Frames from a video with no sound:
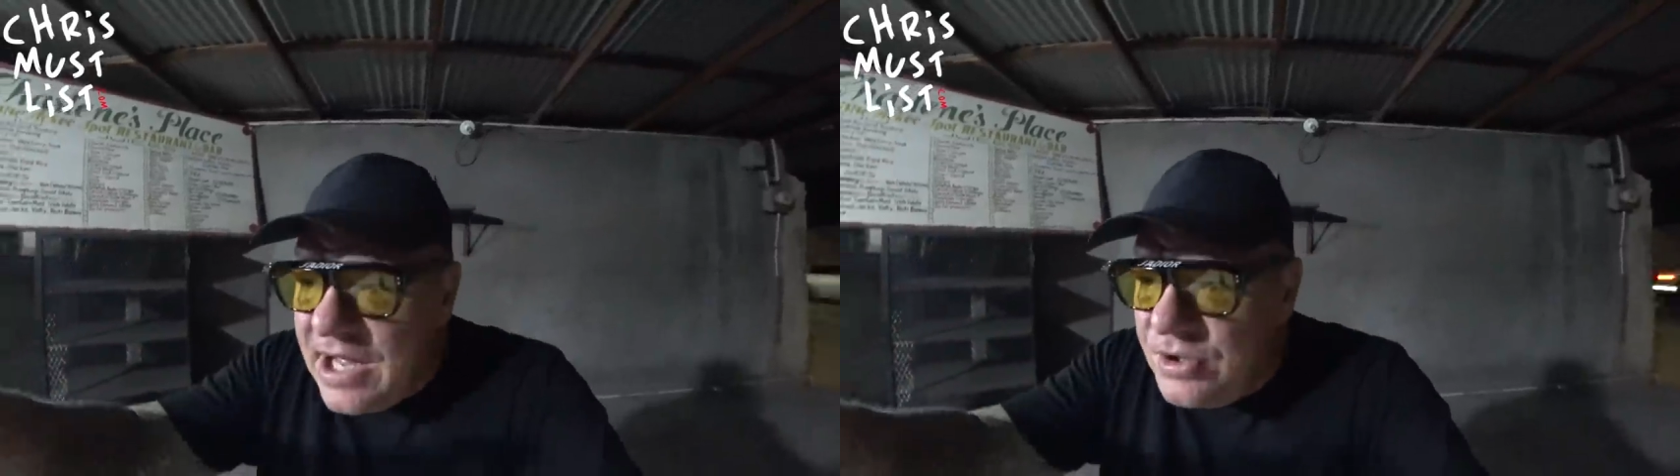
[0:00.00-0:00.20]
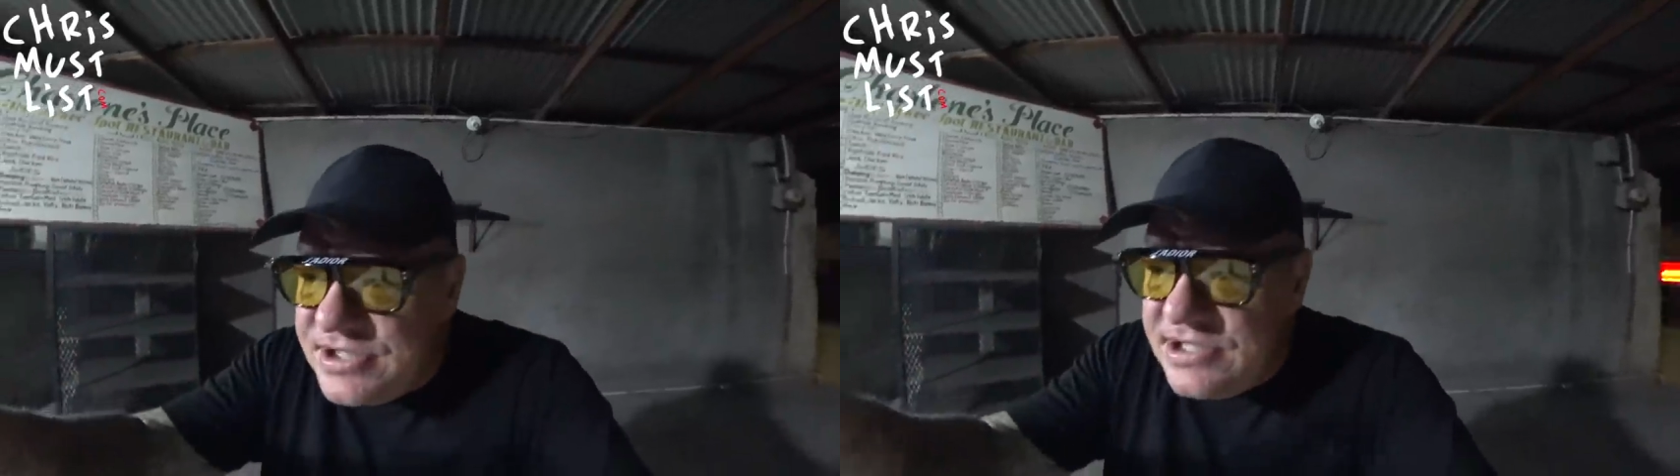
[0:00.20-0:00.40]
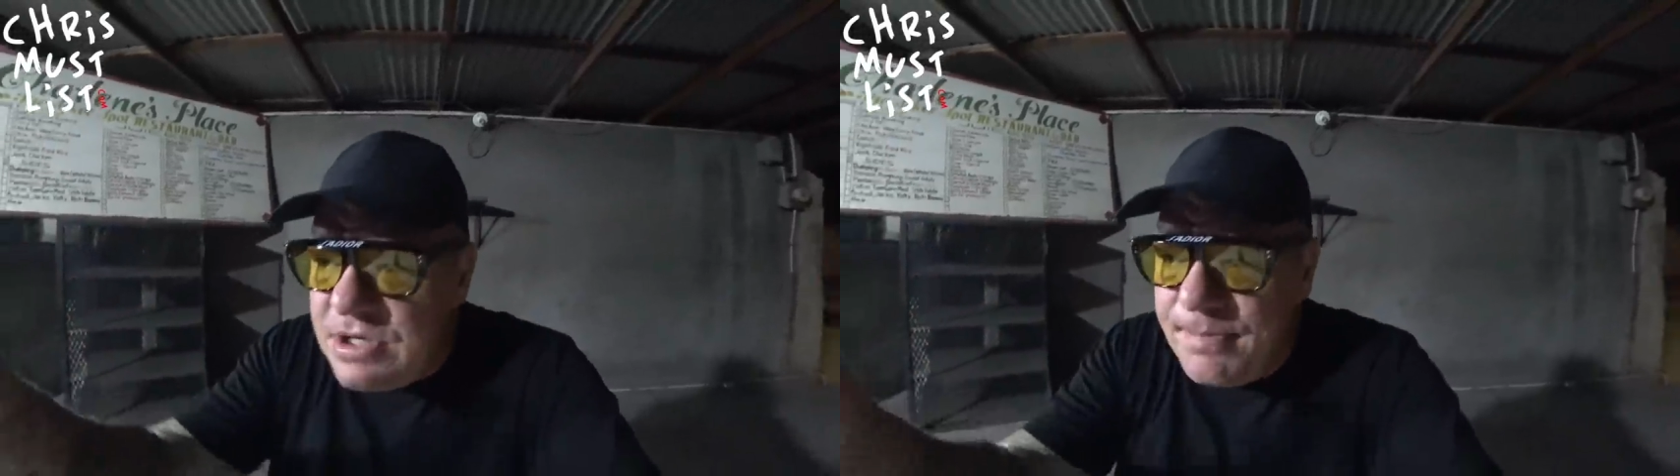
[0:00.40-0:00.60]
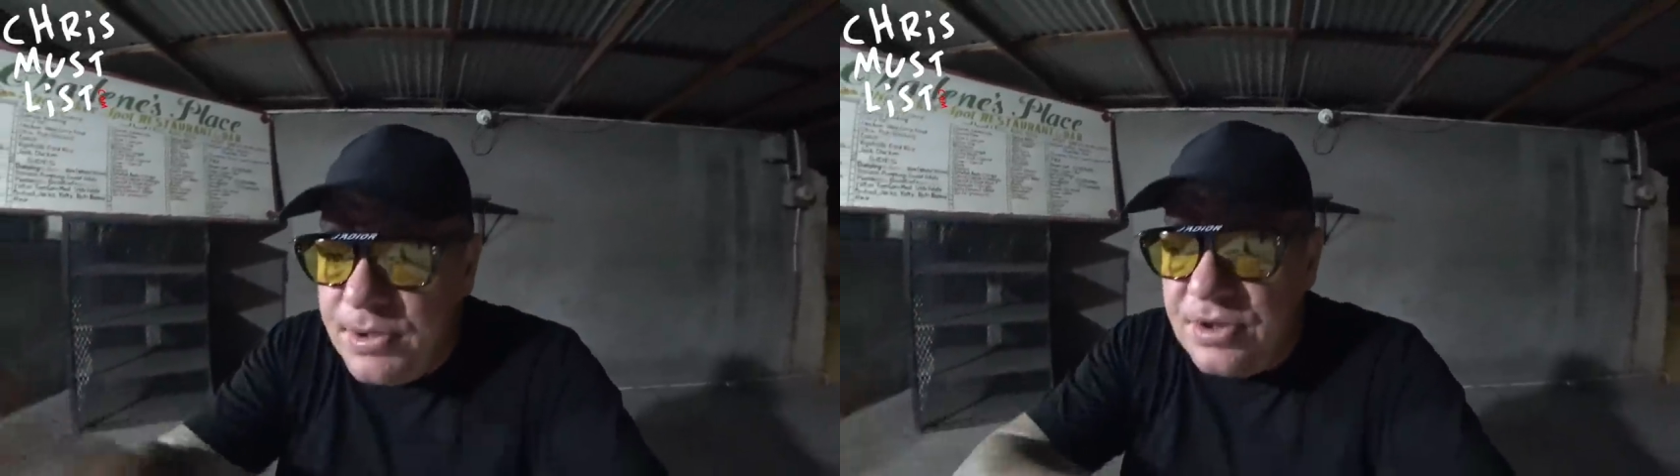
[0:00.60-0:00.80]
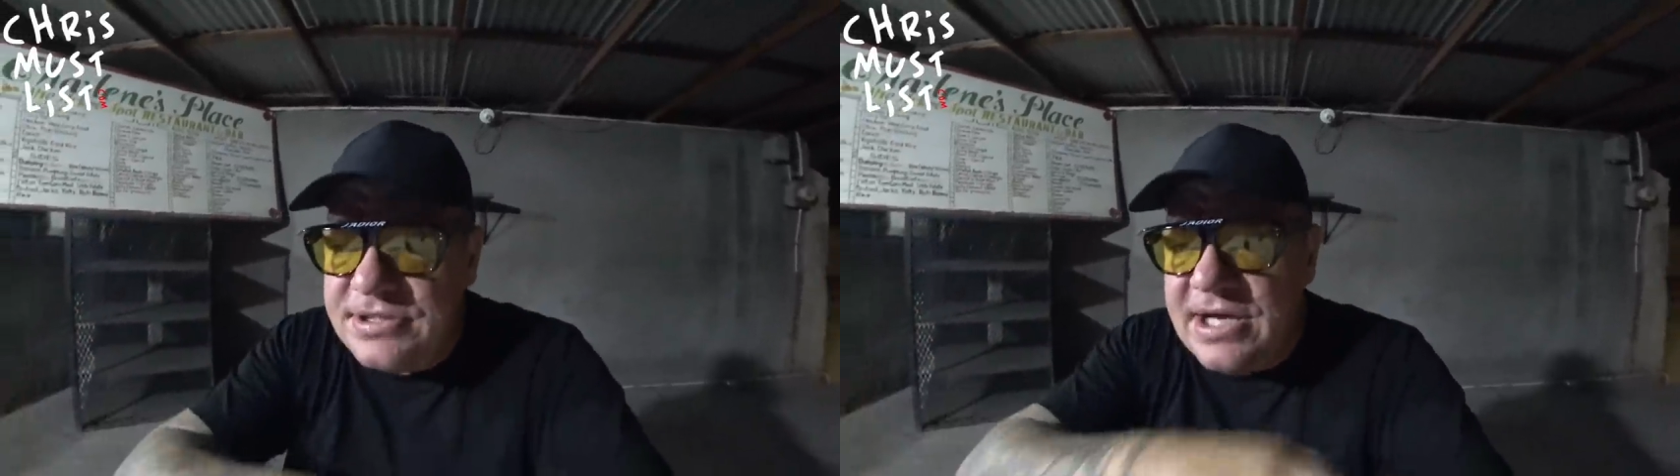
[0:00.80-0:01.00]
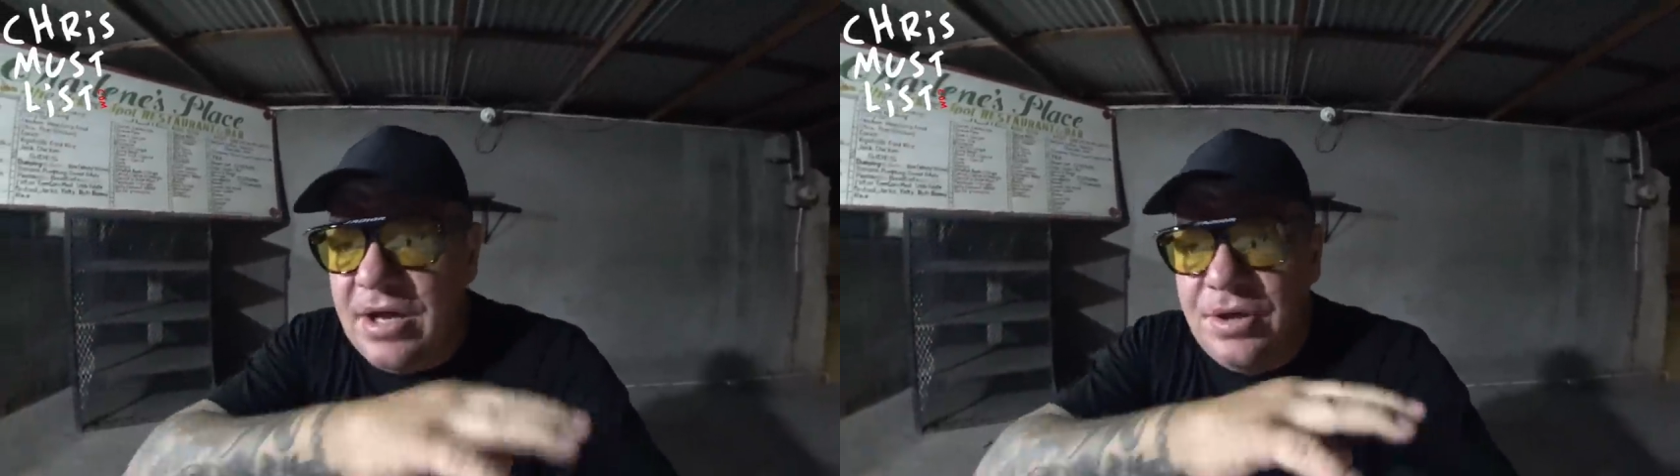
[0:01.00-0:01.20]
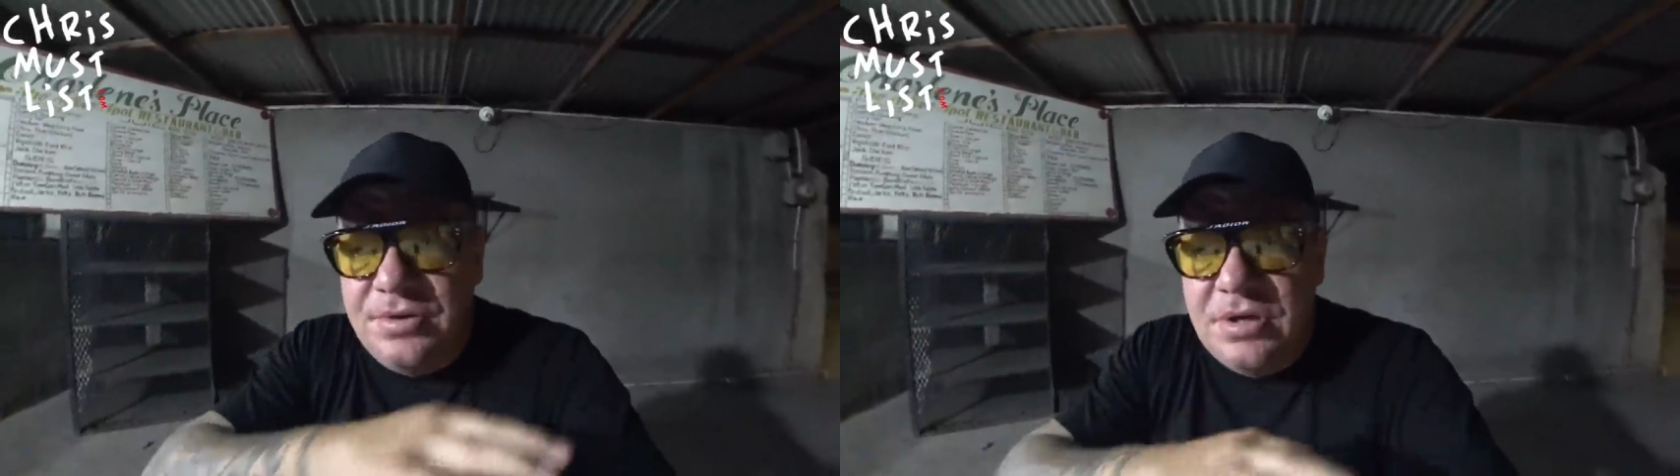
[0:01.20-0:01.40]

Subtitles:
the houses are burnt down.